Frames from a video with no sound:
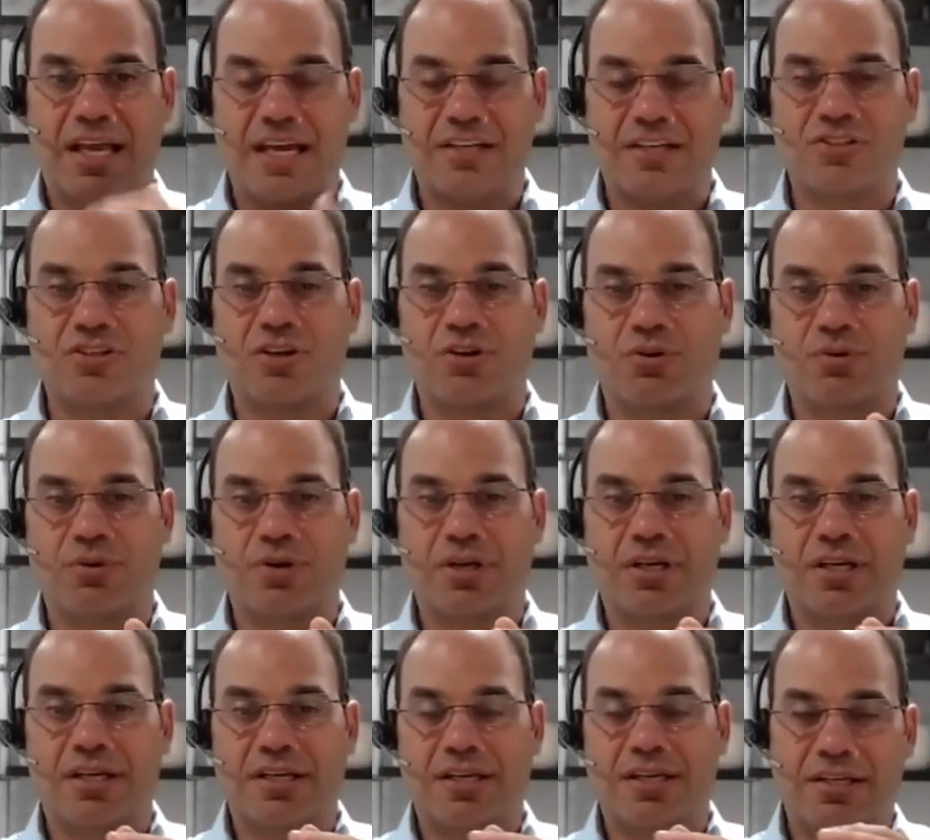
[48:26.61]
And so,
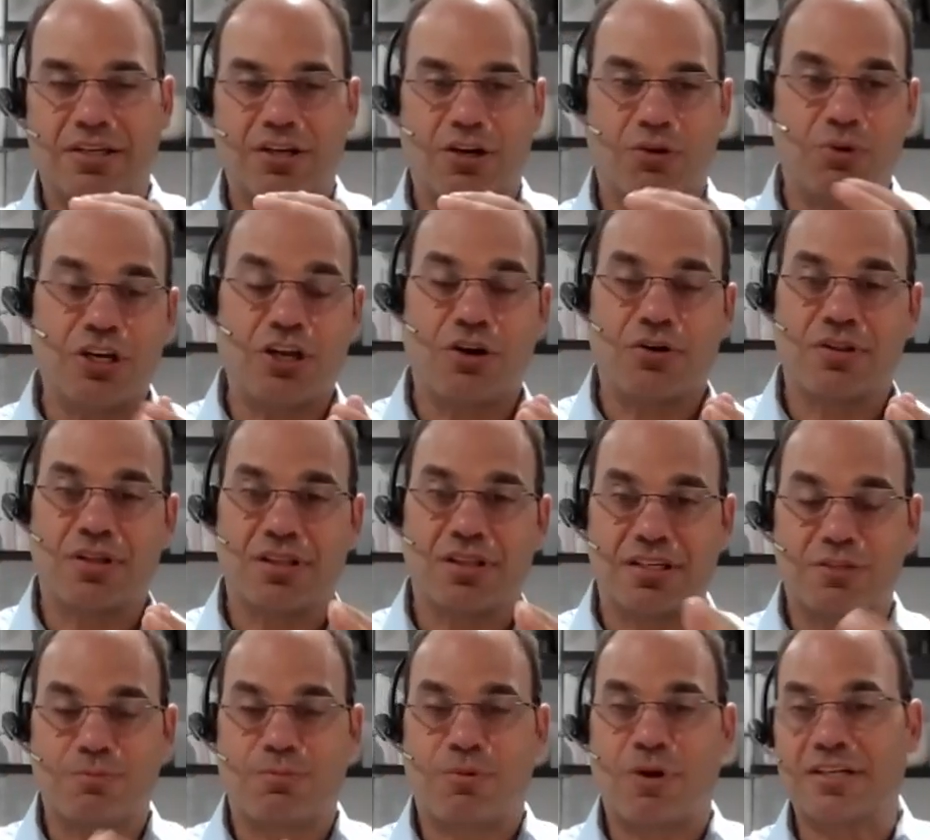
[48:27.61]
you know, we know
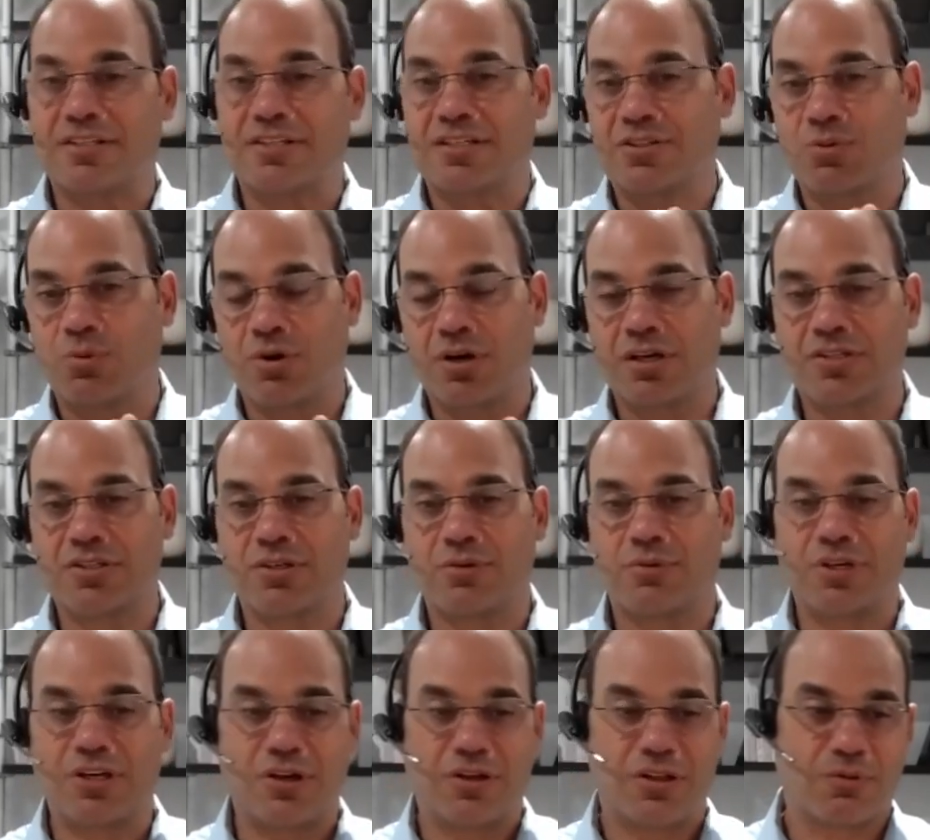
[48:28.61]
that this process works,
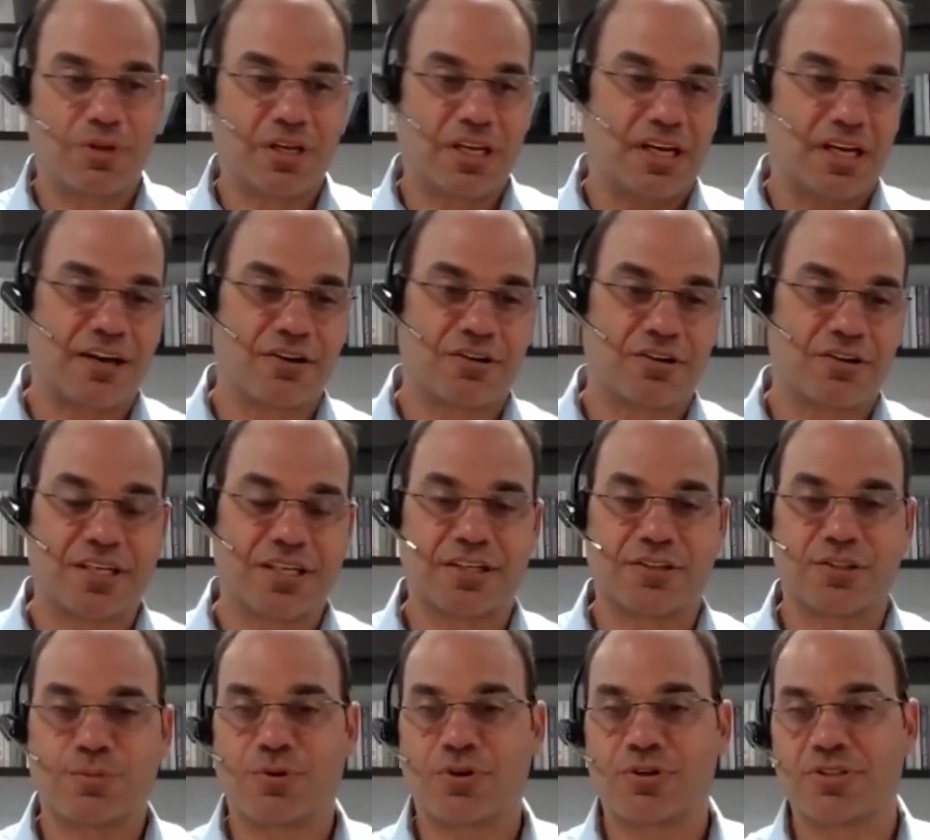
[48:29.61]
so we know that we can hire a
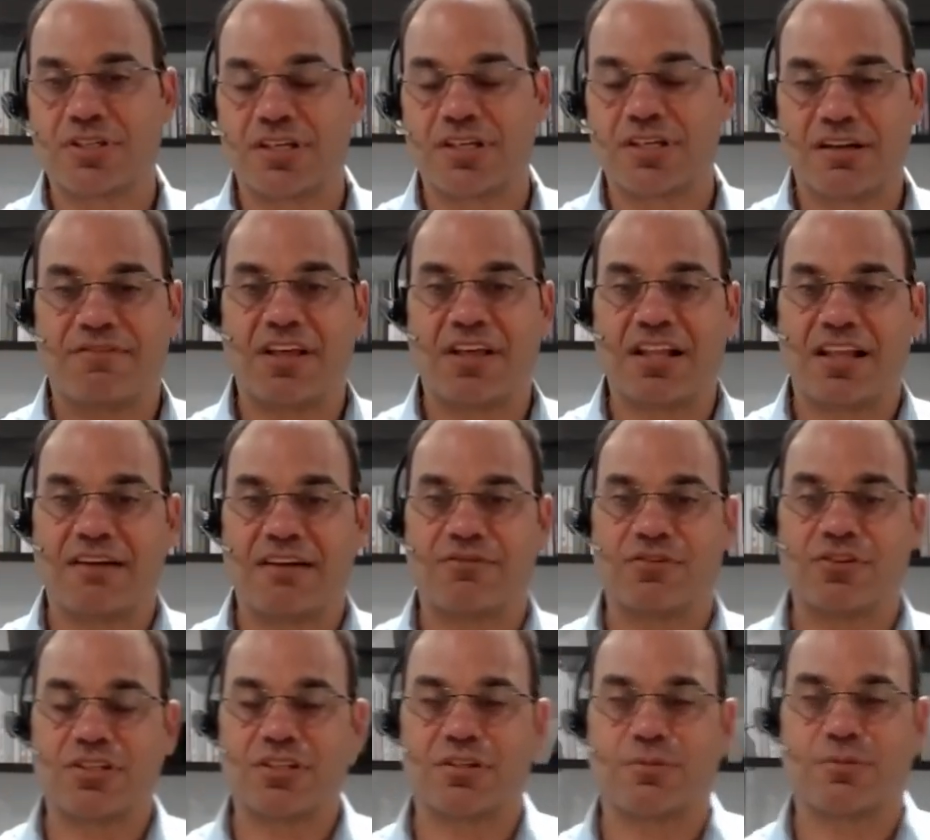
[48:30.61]
salesperson, and if they
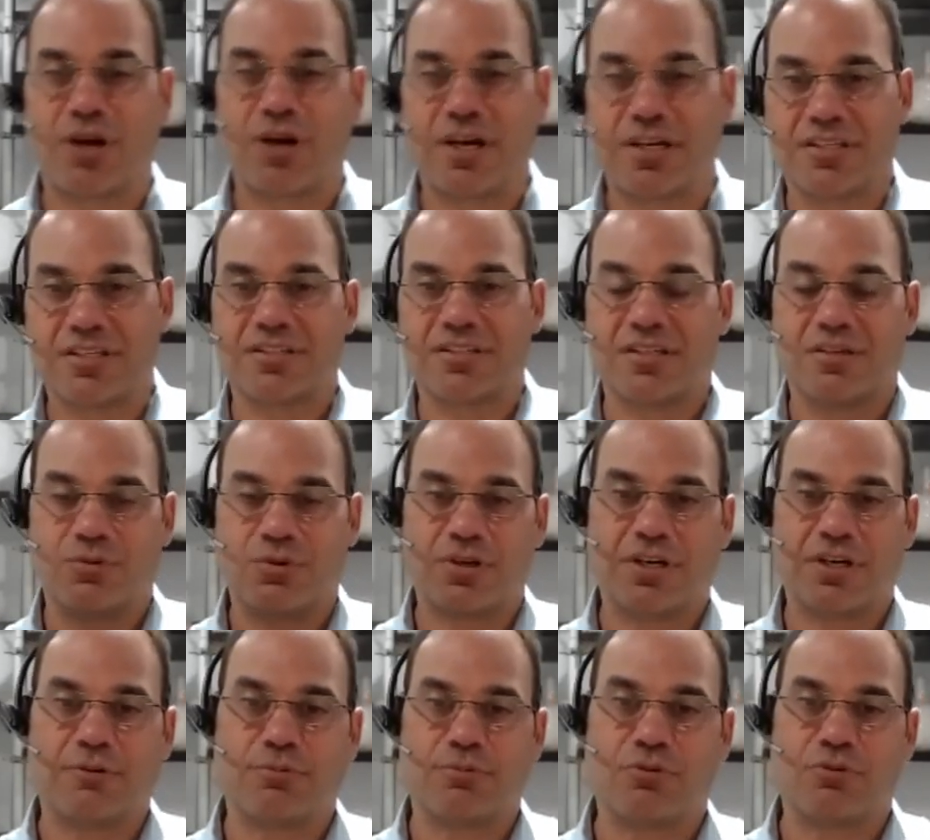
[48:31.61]
leverage this process, it
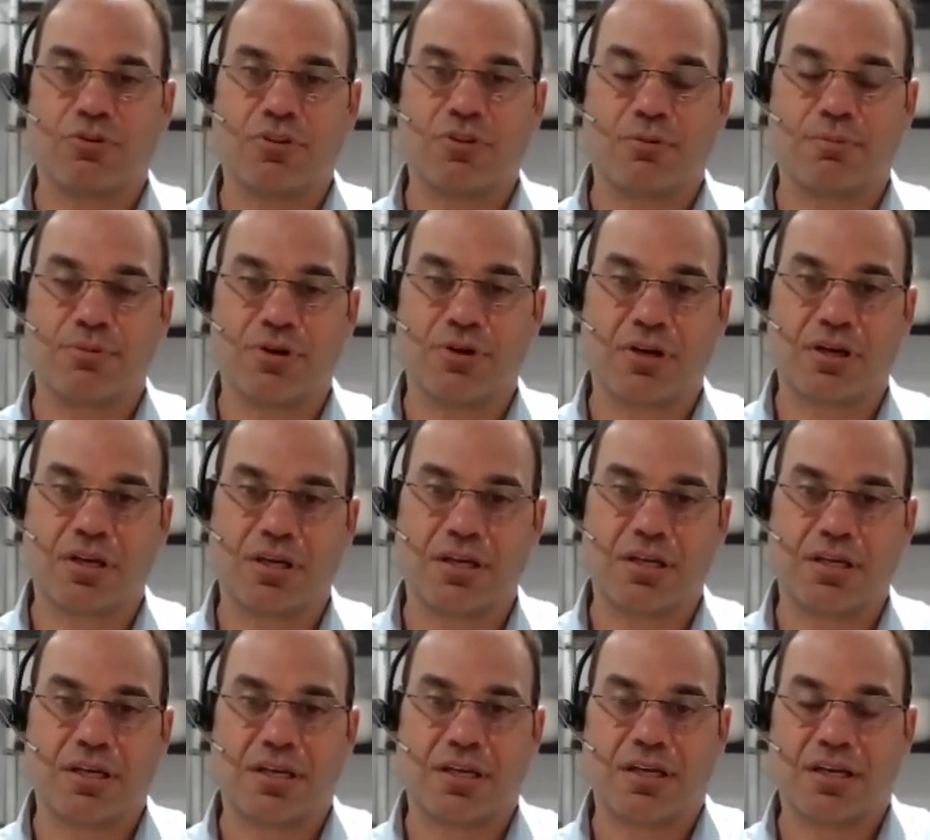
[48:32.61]
will help grow their book
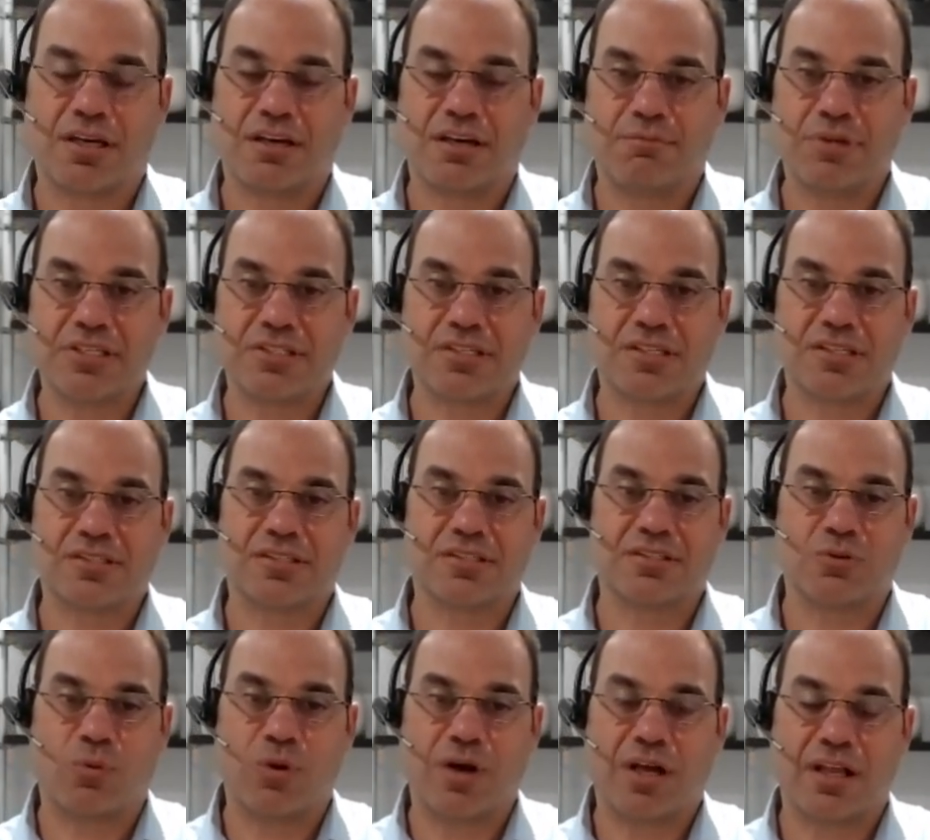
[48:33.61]
of business
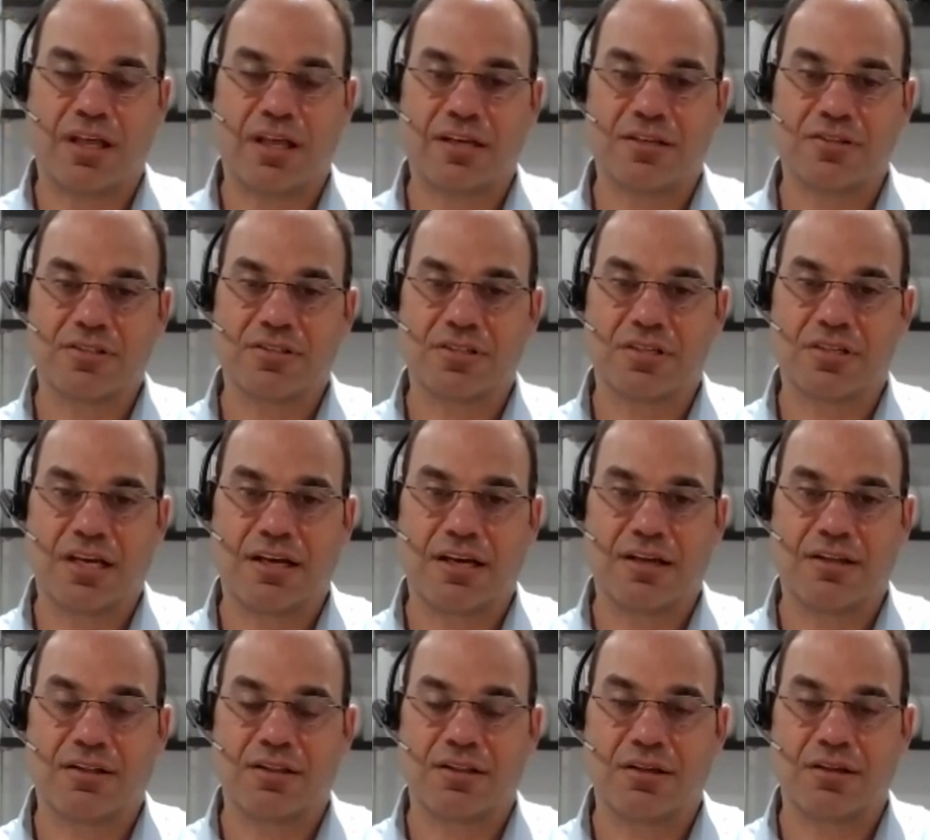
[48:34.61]
as well as
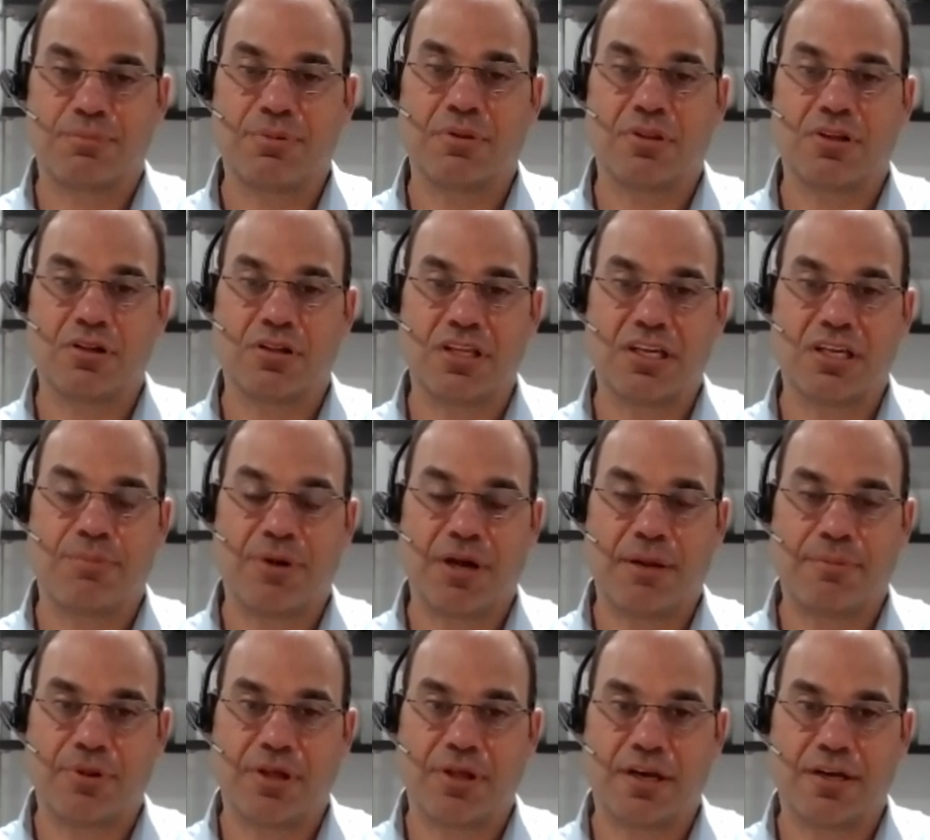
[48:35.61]
uh, their their lead
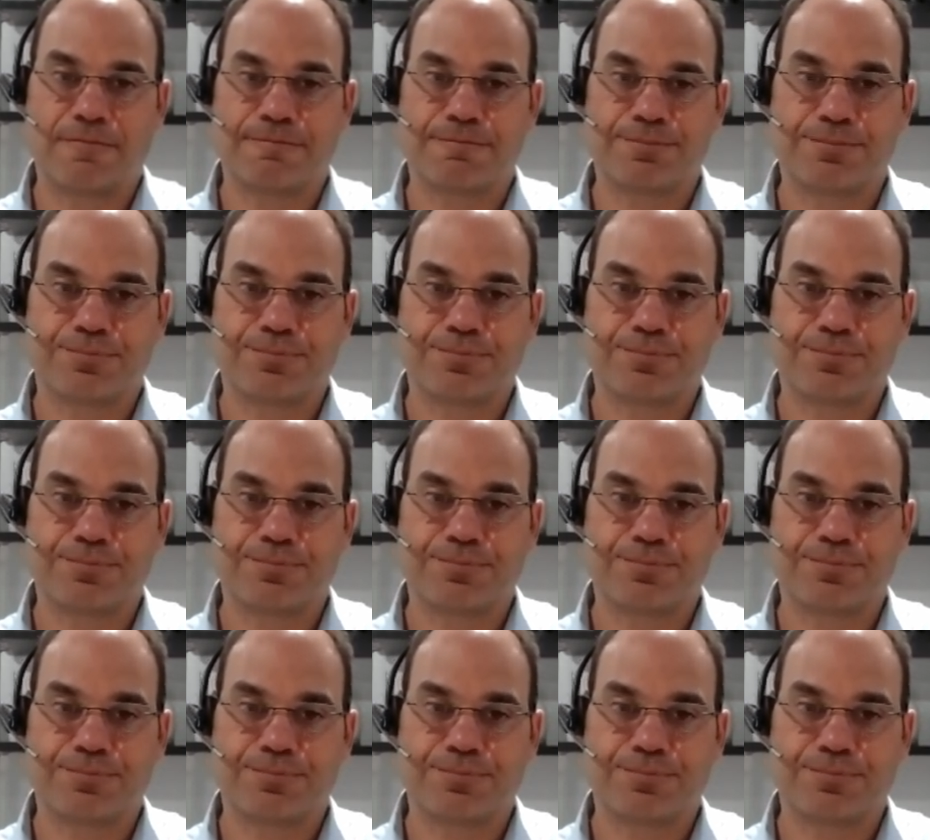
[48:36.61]
pipeline.